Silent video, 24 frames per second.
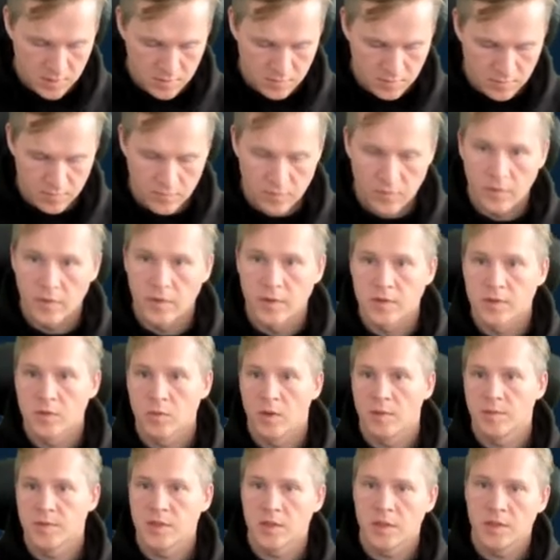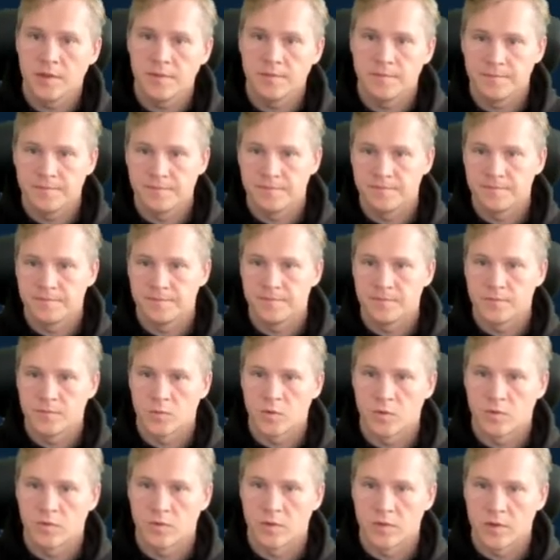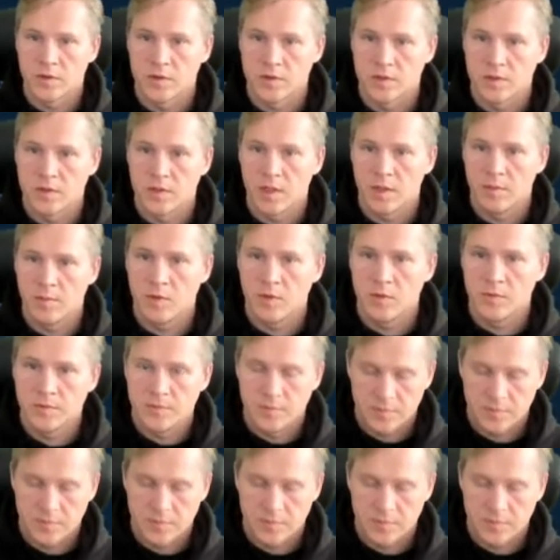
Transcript: for this website, or for this demo.